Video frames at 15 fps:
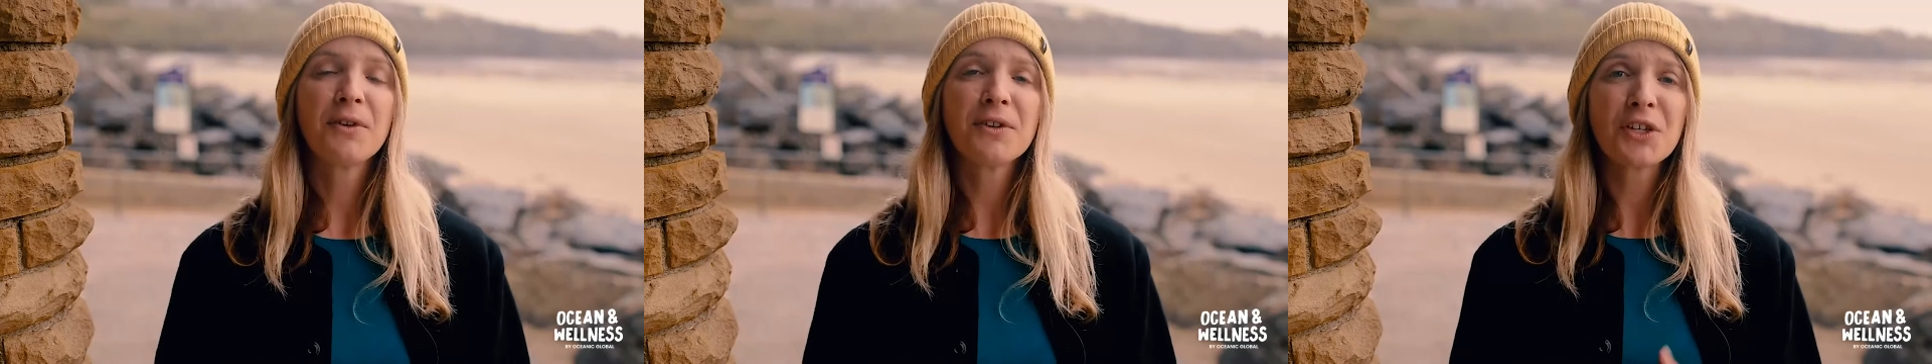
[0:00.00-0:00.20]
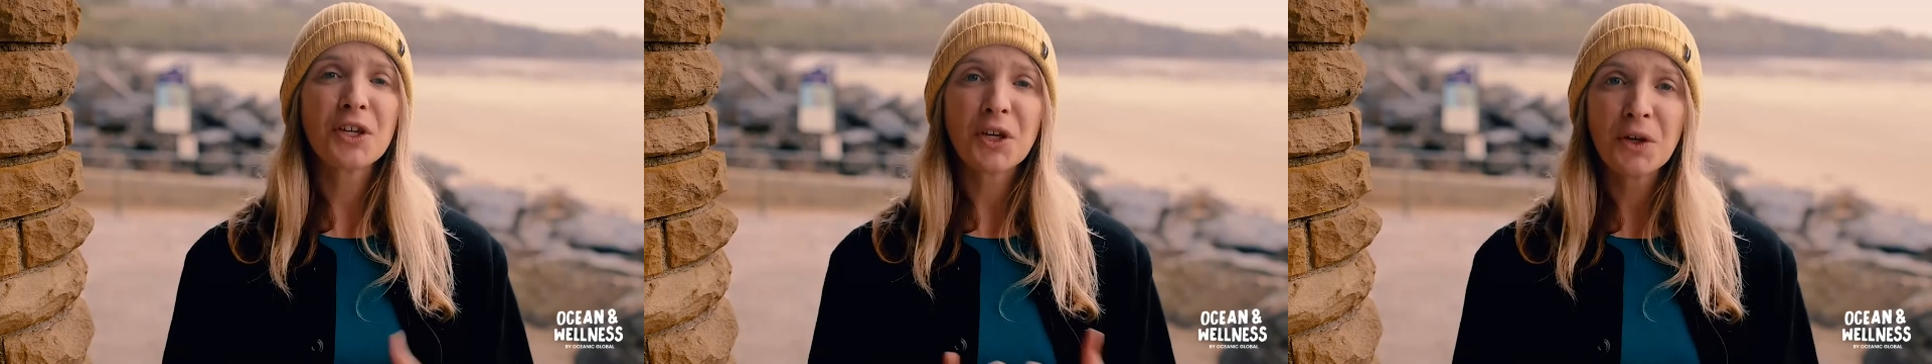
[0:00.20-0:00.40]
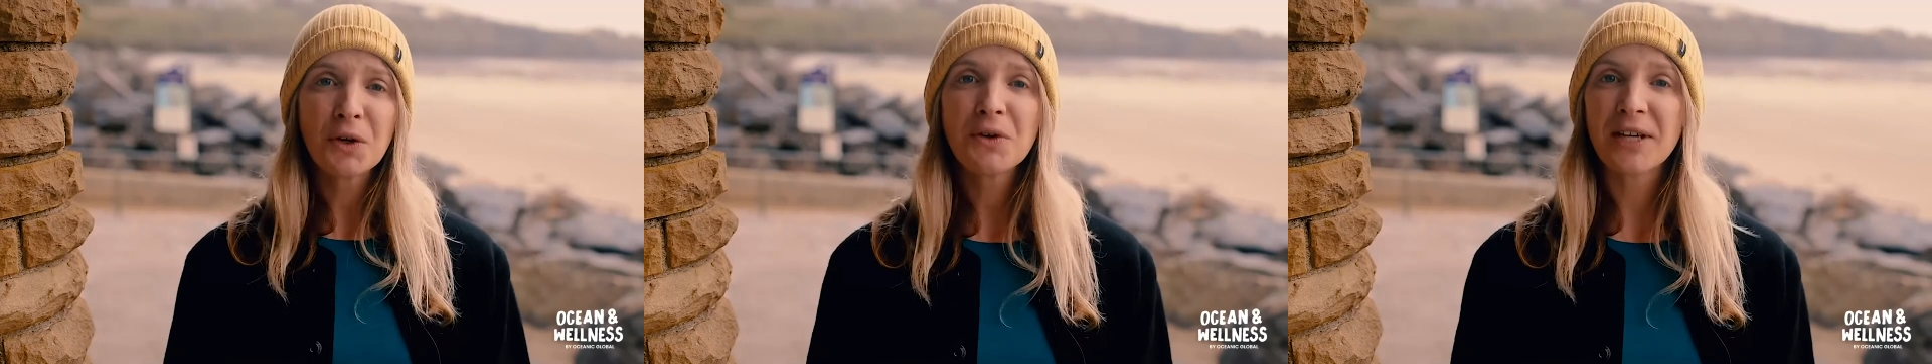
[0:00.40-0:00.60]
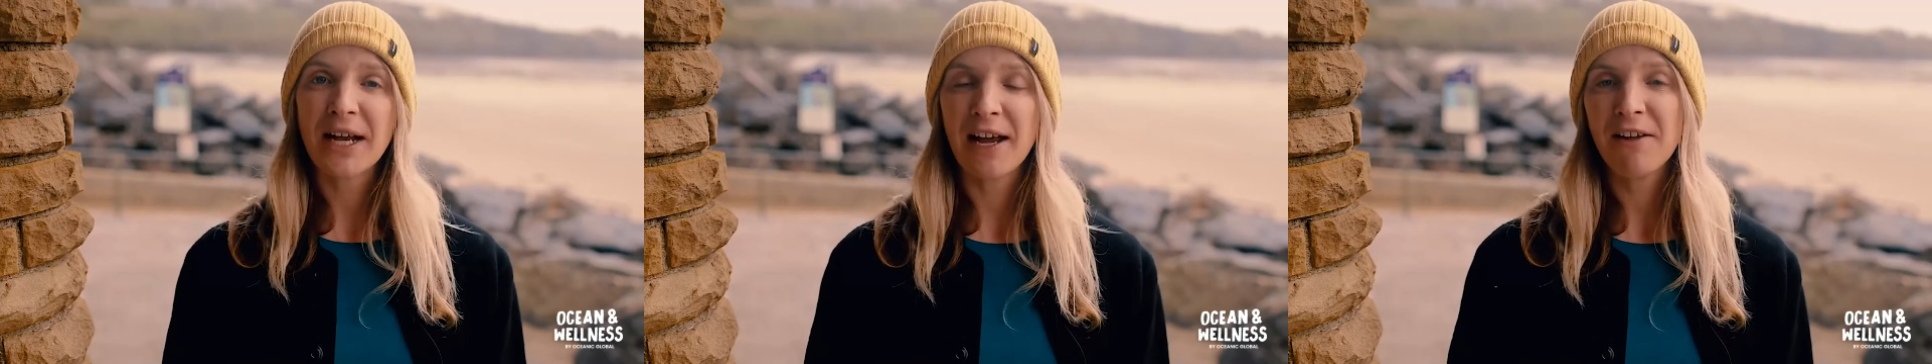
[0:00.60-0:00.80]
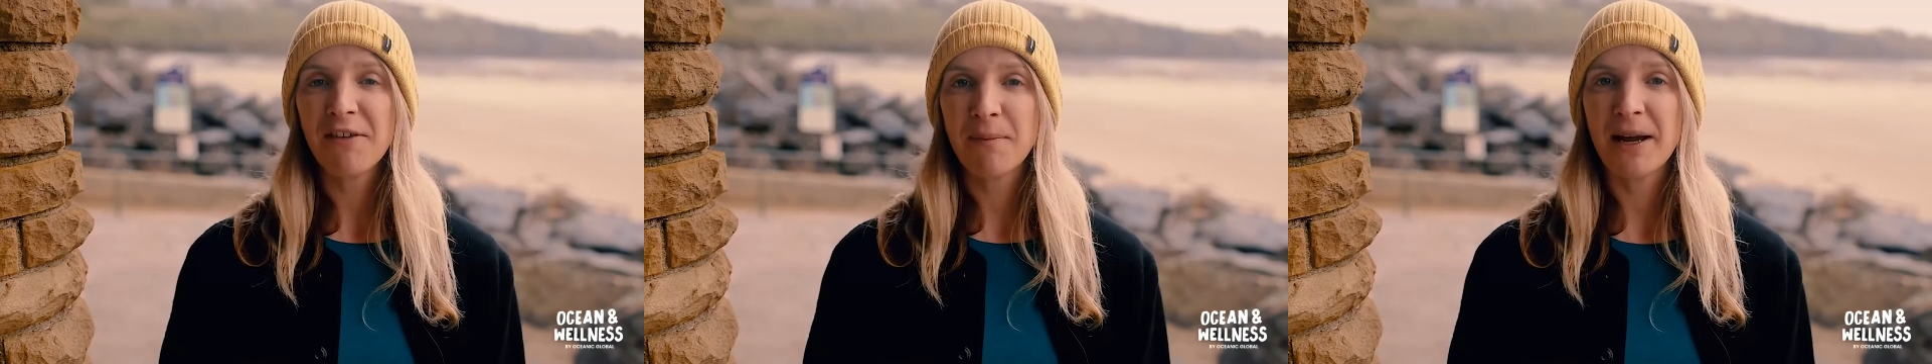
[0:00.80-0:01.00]
there's huge
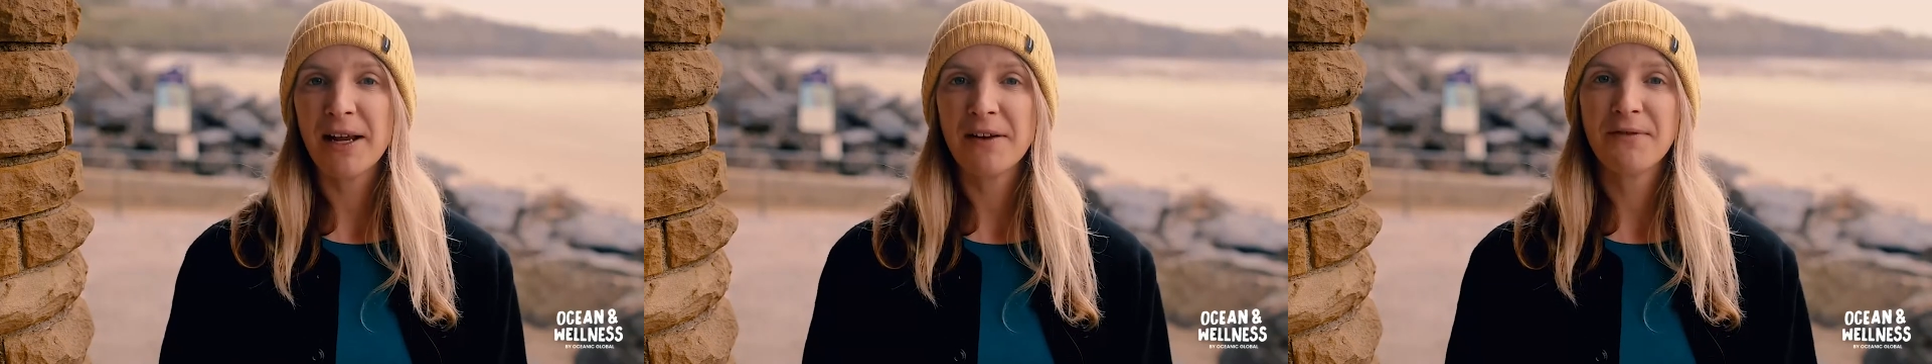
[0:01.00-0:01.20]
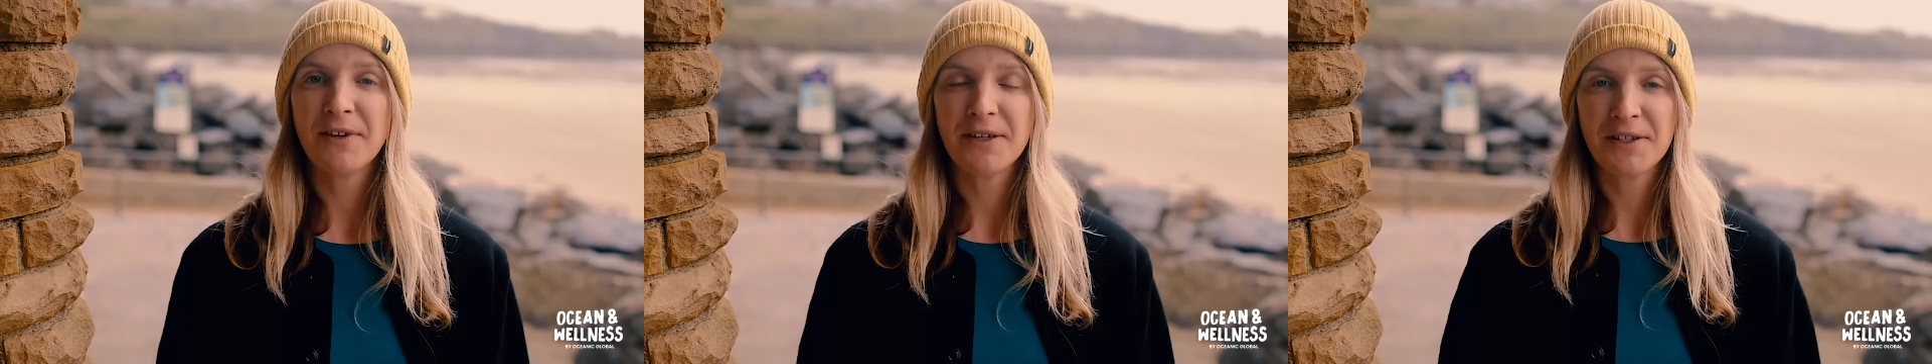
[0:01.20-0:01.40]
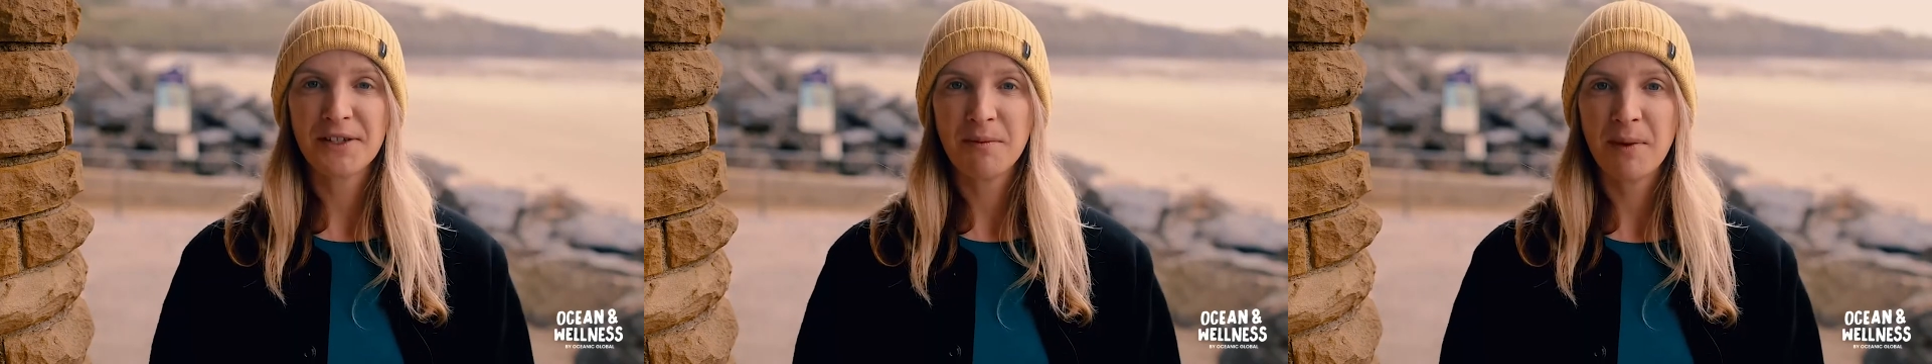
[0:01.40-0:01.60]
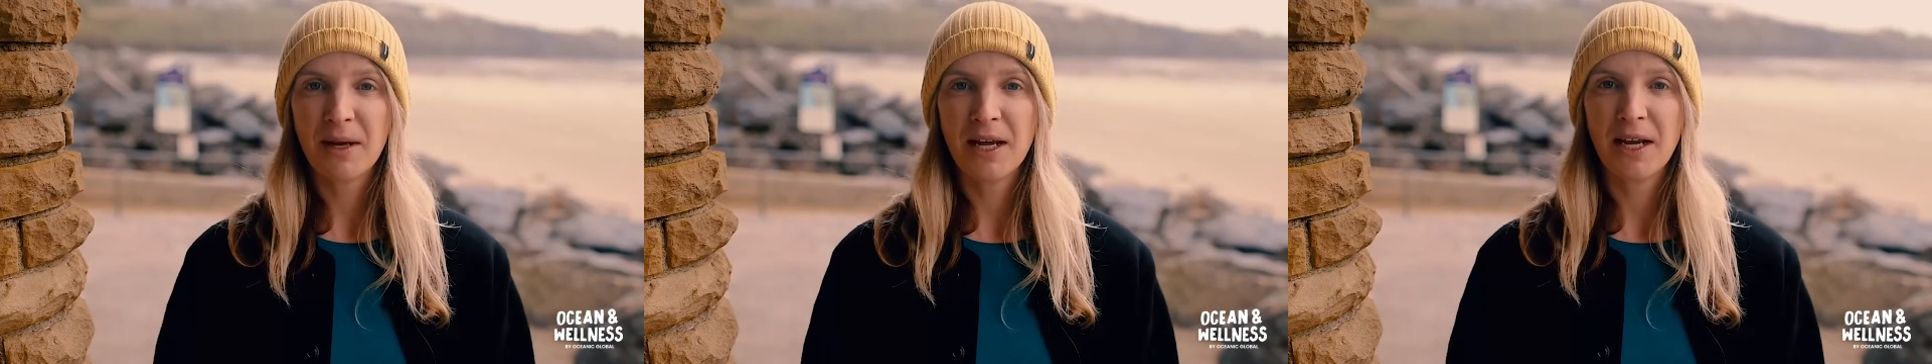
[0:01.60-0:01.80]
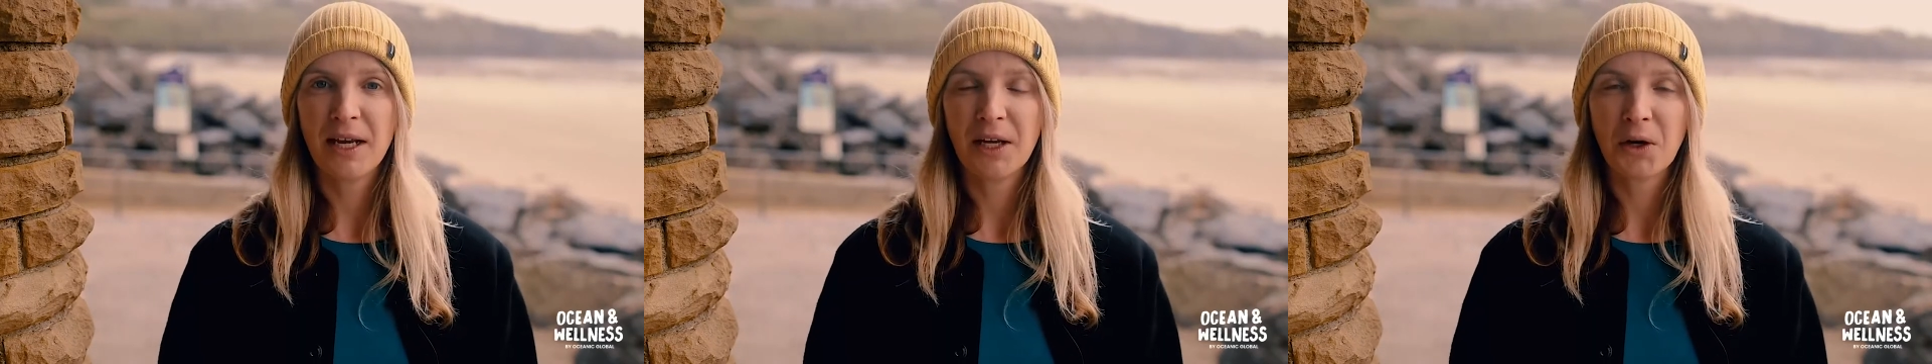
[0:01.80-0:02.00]
health benefits to
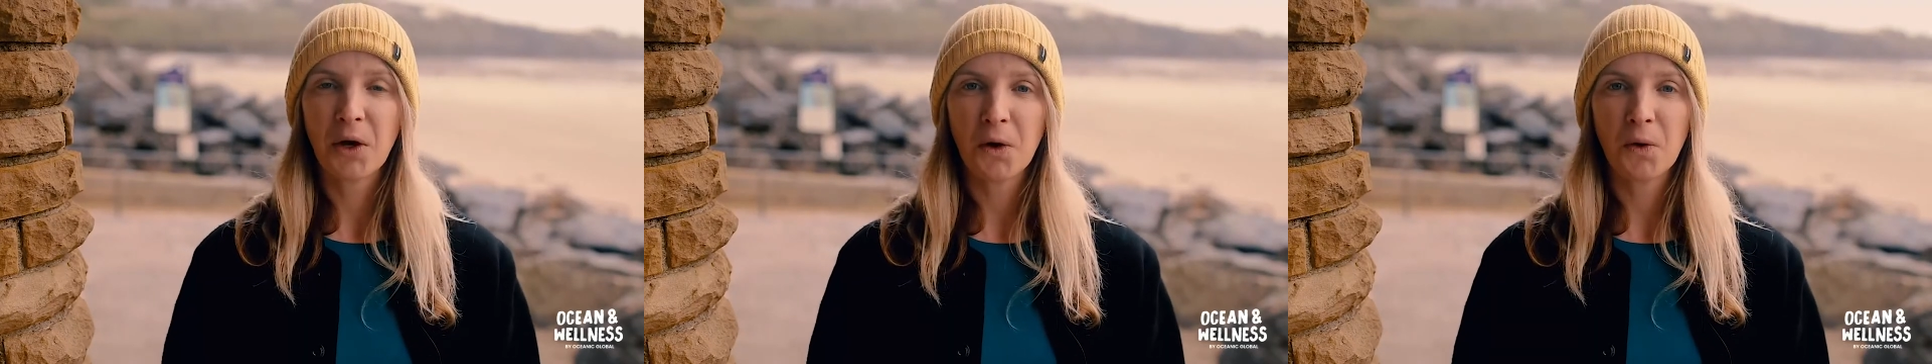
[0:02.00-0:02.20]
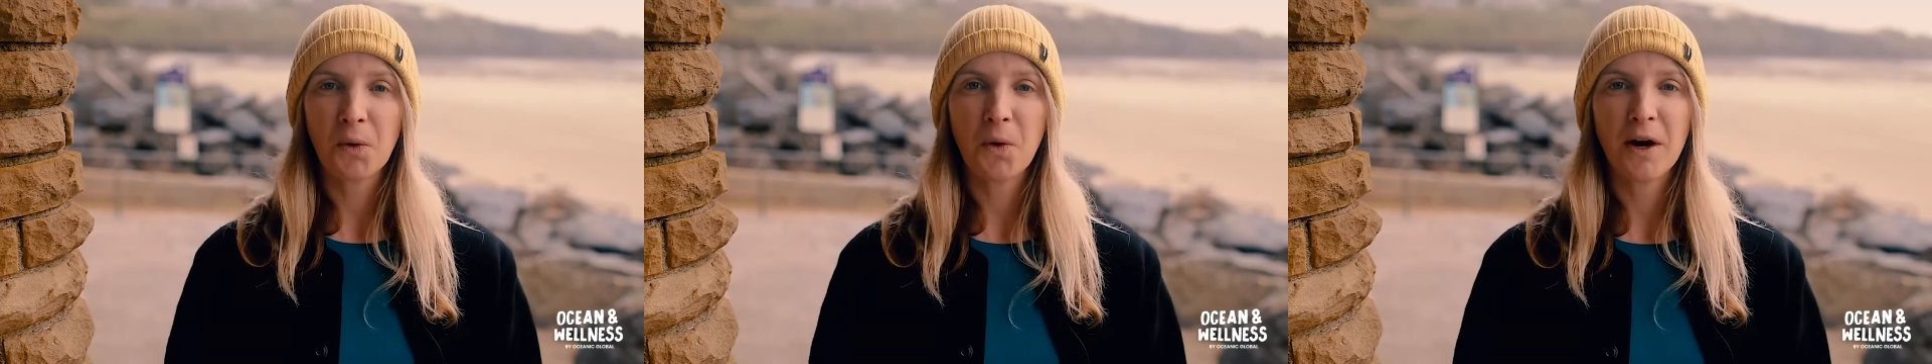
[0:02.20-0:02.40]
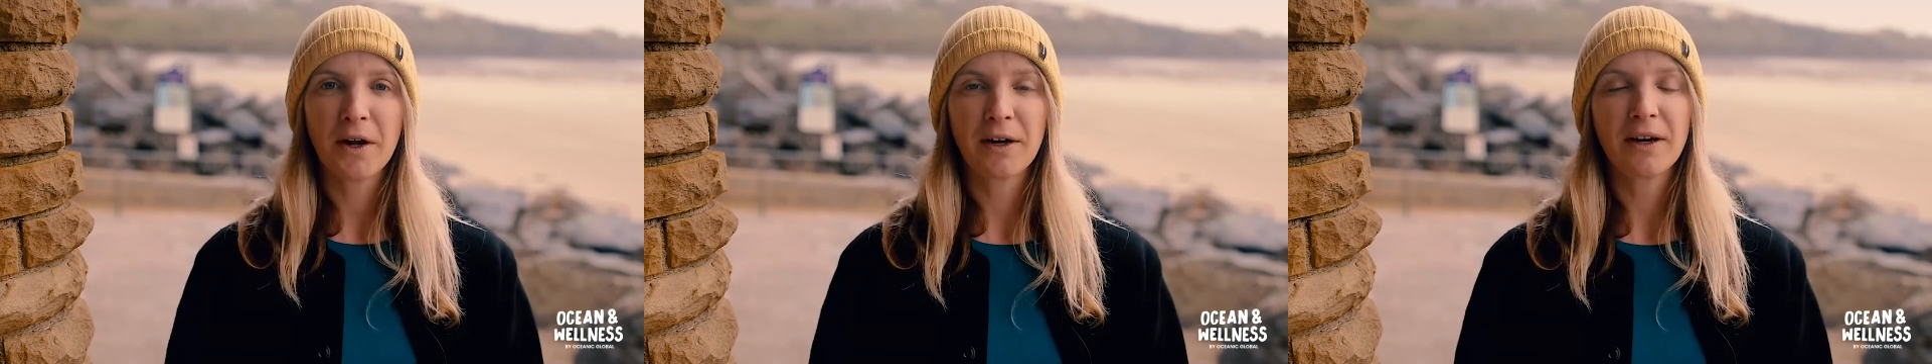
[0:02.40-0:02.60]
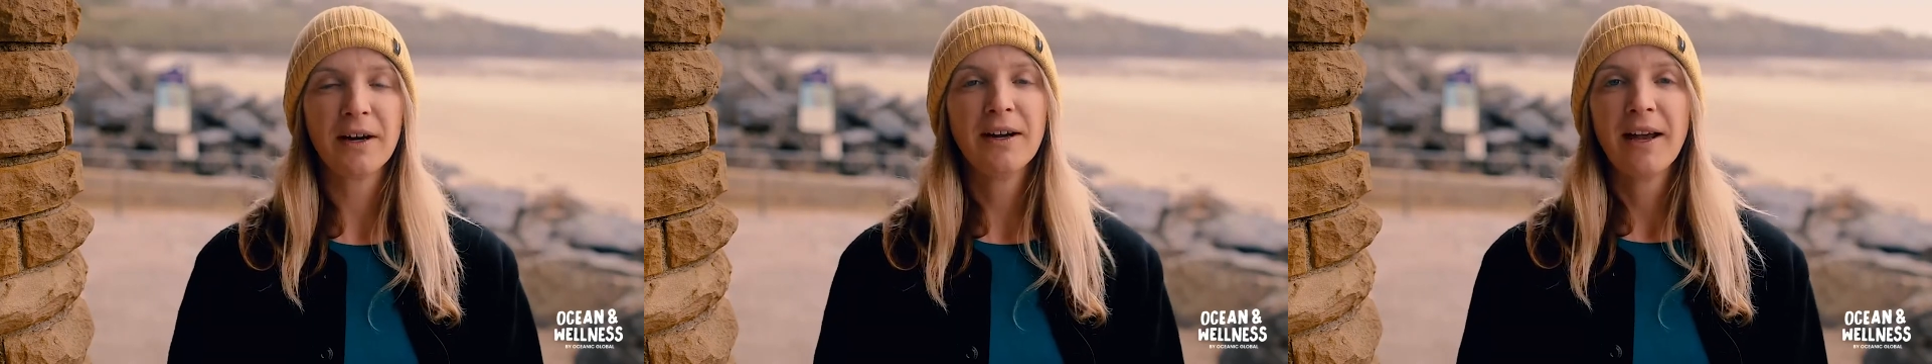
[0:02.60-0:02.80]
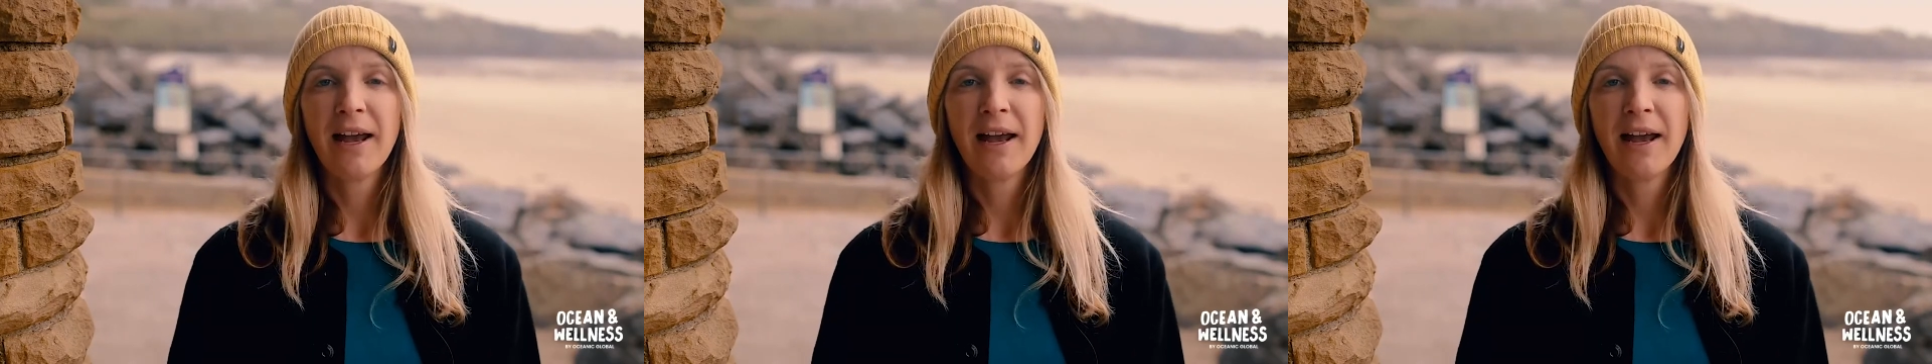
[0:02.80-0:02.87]
being in cold water.